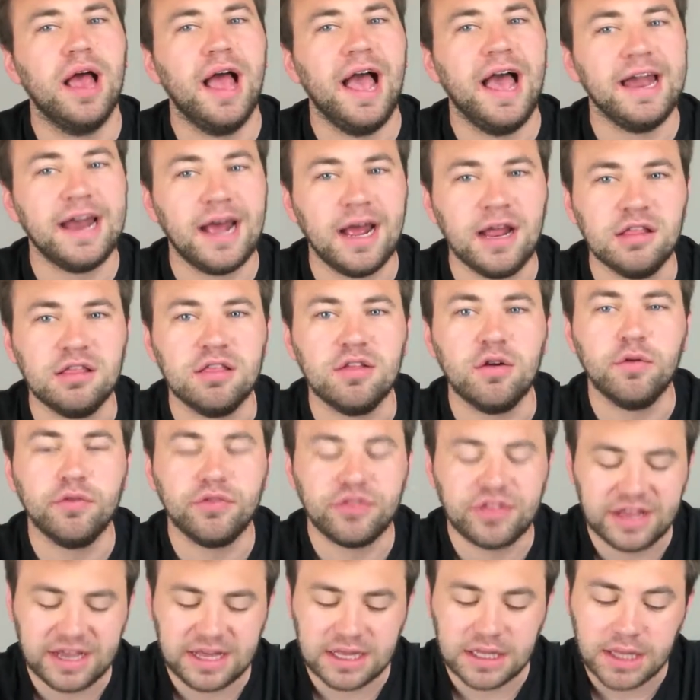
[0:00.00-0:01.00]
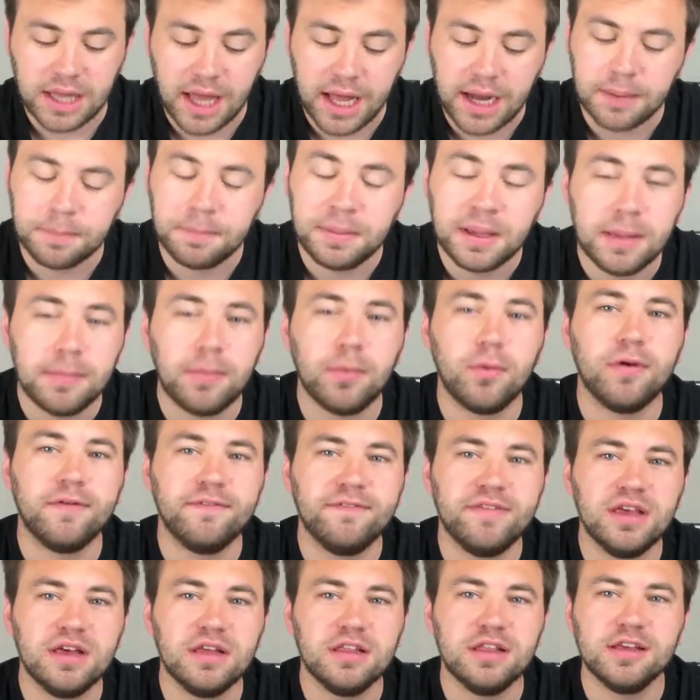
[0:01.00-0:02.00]
And I don't think a lot of people will
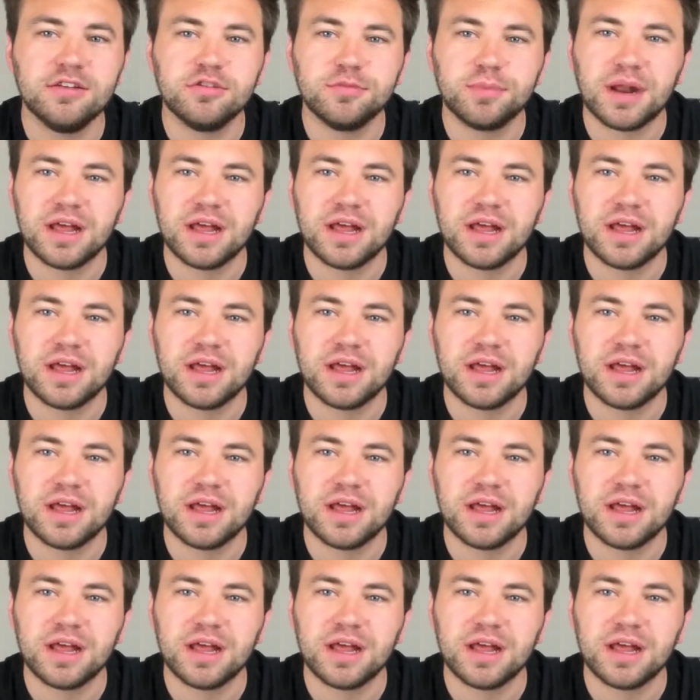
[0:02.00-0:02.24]
feel this,